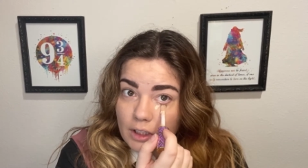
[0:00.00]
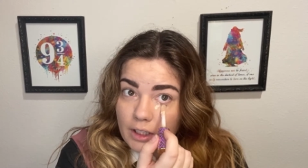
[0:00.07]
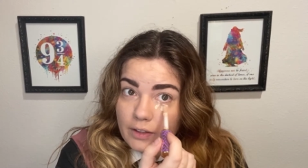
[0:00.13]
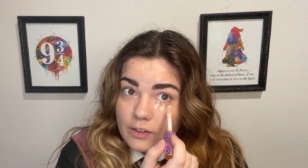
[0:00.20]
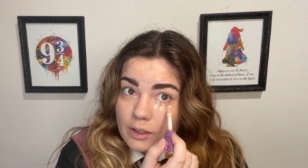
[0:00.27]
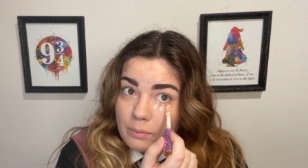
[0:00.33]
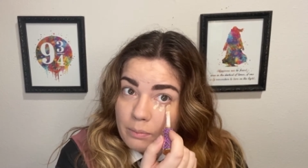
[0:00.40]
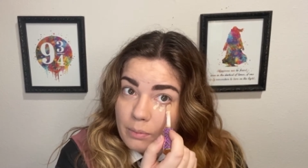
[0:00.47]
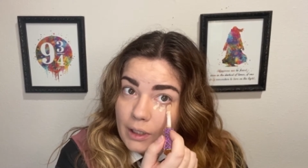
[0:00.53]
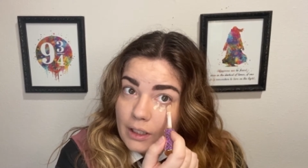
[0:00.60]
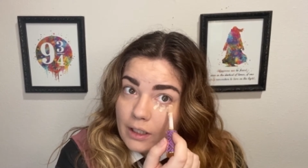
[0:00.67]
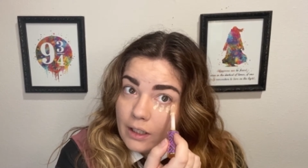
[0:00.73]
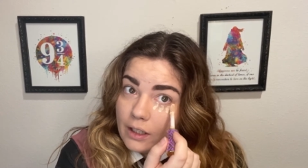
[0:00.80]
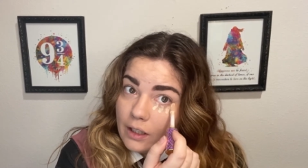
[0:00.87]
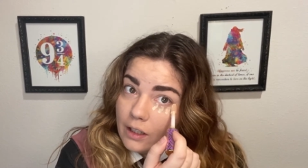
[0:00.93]
So I have to beat
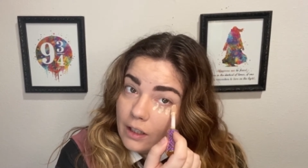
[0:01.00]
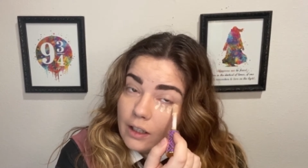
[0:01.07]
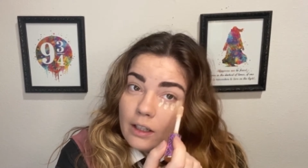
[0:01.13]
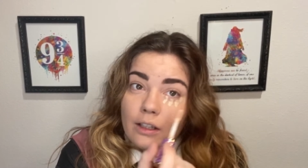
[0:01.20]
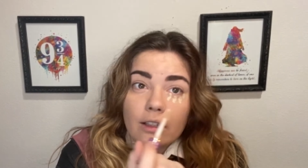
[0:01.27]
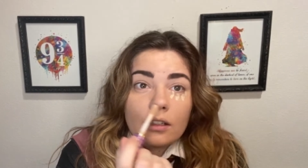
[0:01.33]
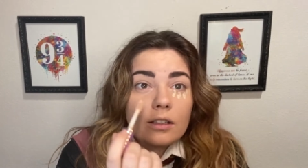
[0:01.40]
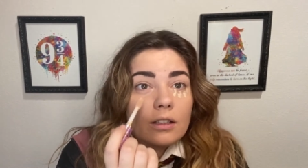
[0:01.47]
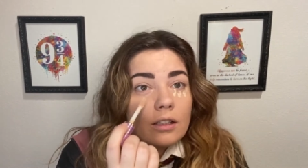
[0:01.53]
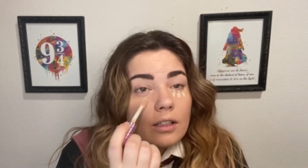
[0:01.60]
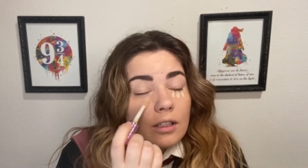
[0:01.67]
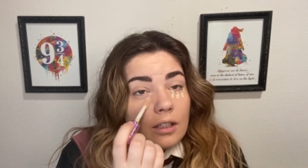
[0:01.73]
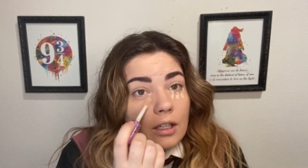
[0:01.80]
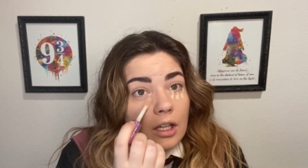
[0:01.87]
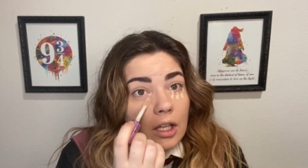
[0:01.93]
it in
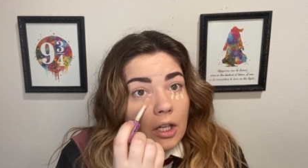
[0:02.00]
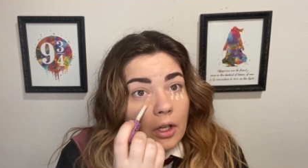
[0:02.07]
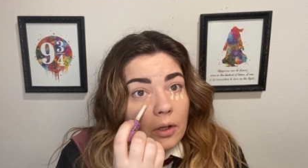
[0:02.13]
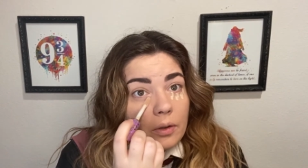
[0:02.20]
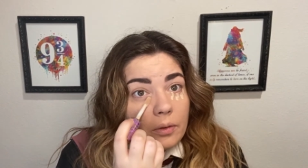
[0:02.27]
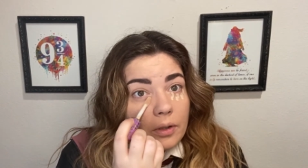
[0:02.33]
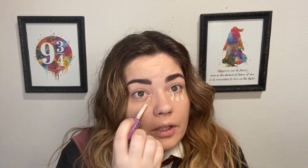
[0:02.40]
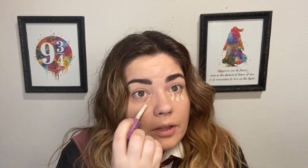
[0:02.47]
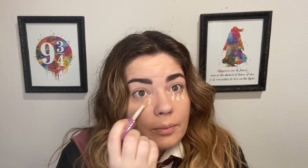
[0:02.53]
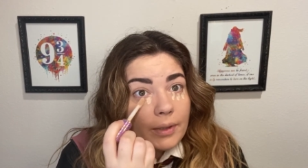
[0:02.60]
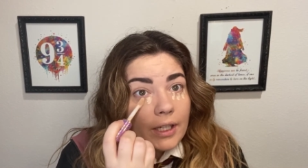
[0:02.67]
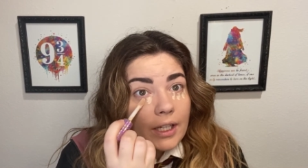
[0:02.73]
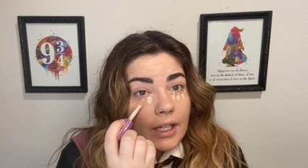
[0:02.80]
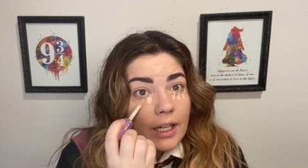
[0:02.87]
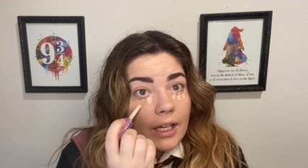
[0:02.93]
with
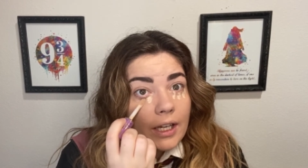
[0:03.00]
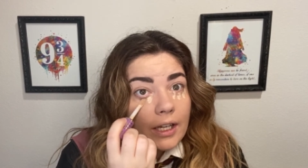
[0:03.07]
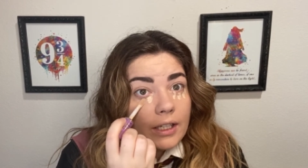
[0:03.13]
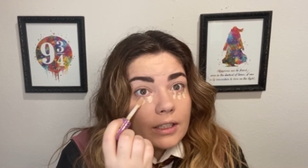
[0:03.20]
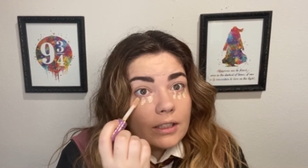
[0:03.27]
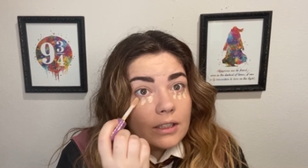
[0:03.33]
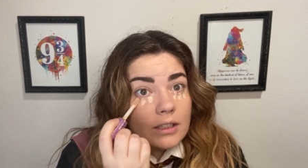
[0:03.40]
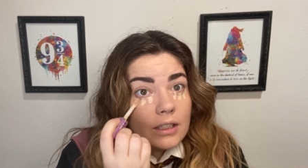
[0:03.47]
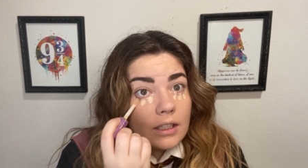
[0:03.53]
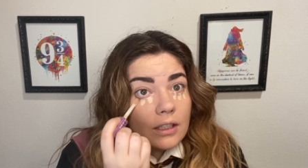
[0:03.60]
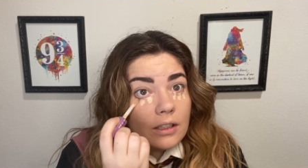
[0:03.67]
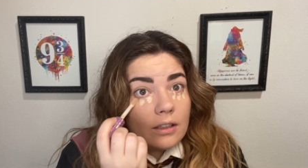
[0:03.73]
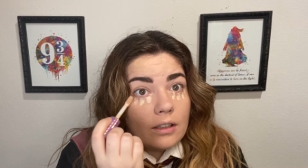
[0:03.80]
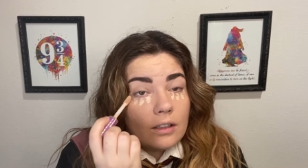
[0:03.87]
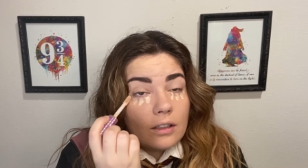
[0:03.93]
my hands.
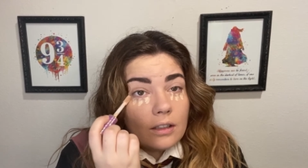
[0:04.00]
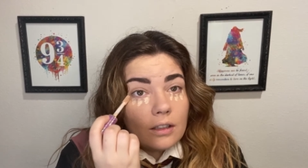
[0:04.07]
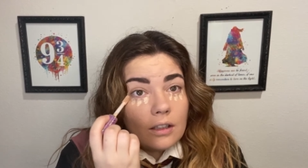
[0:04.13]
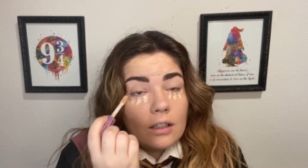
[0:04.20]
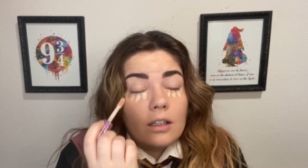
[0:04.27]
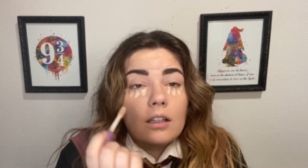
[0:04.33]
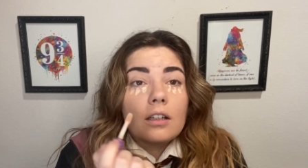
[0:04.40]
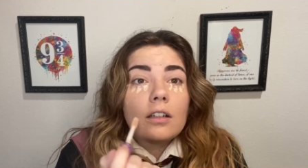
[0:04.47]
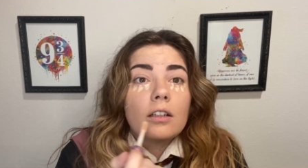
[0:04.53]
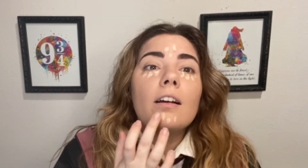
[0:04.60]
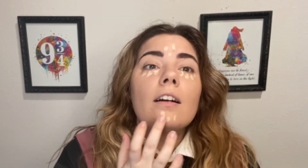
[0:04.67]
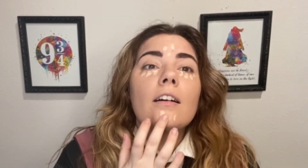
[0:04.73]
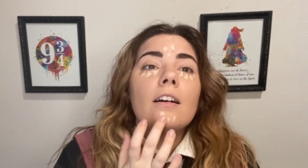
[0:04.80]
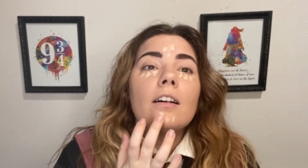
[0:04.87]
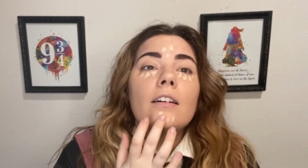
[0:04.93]

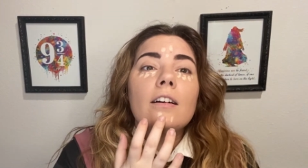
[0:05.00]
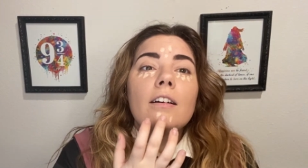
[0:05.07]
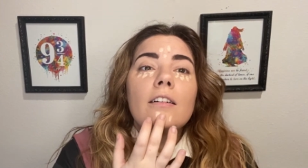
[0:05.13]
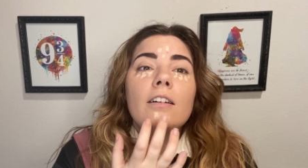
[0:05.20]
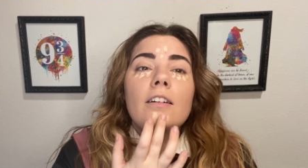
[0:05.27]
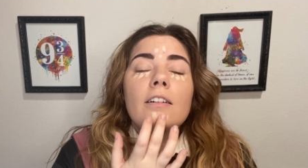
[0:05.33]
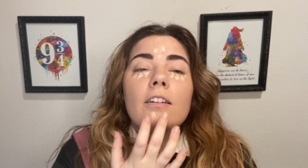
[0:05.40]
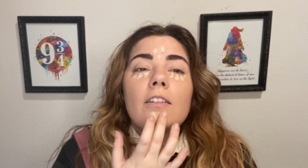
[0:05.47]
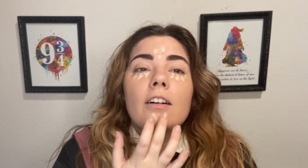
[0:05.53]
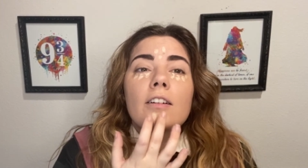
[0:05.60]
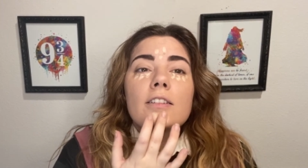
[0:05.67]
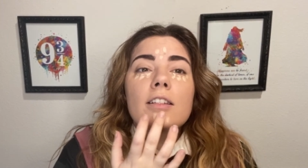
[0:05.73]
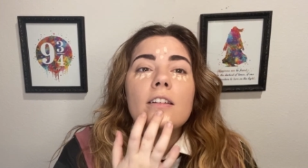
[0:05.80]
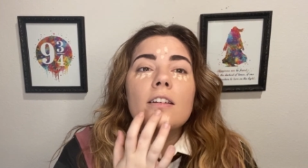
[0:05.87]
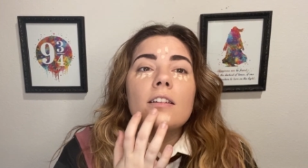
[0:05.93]
Oh,
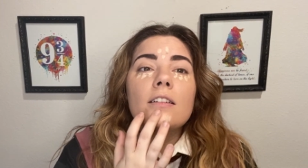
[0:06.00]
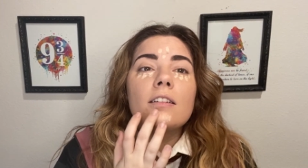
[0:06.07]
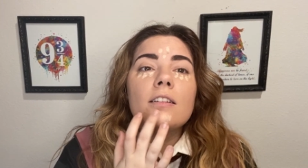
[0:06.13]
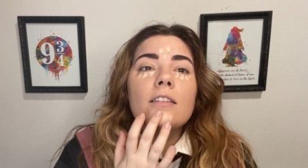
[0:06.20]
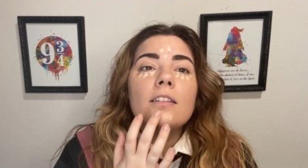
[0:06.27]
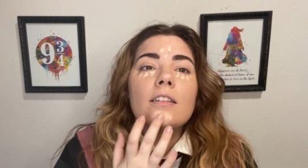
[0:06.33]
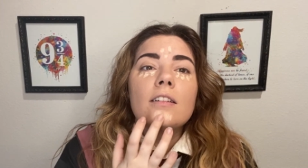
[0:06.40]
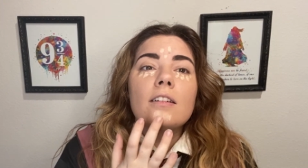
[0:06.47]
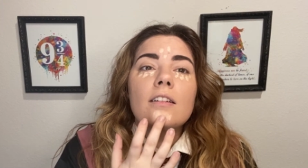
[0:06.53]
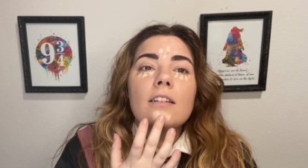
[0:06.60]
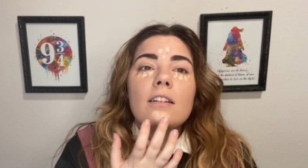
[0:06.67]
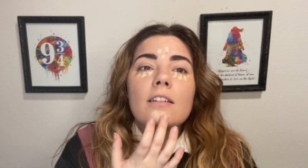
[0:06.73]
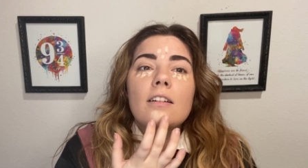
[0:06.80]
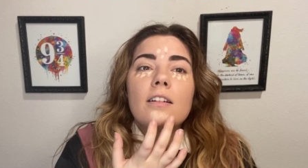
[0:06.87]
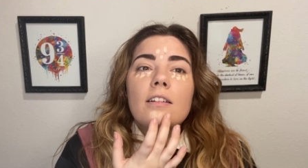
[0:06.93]
gross.
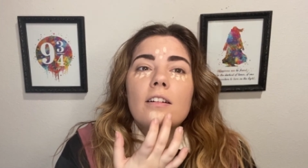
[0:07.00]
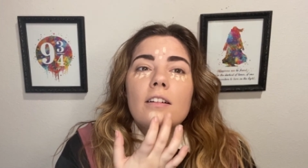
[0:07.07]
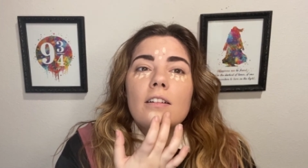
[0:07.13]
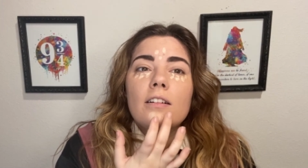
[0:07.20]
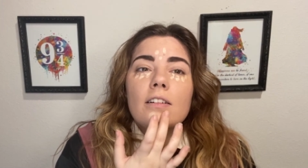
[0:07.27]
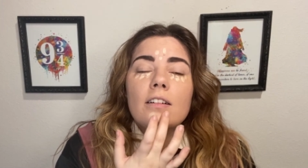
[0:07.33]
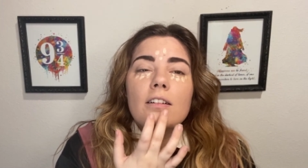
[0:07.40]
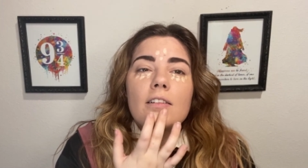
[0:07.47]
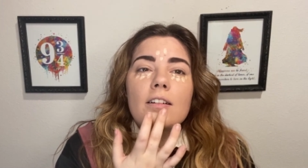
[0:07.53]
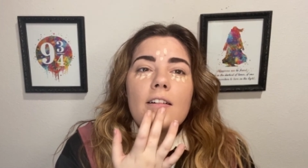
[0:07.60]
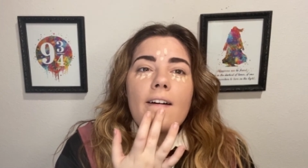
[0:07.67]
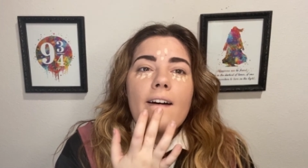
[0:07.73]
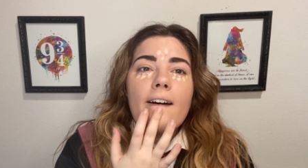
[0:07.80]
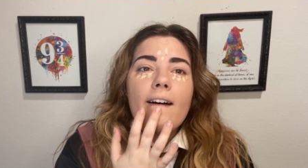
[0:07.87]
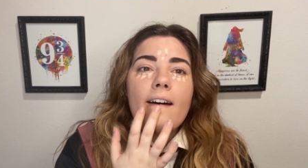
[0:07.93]
Oh,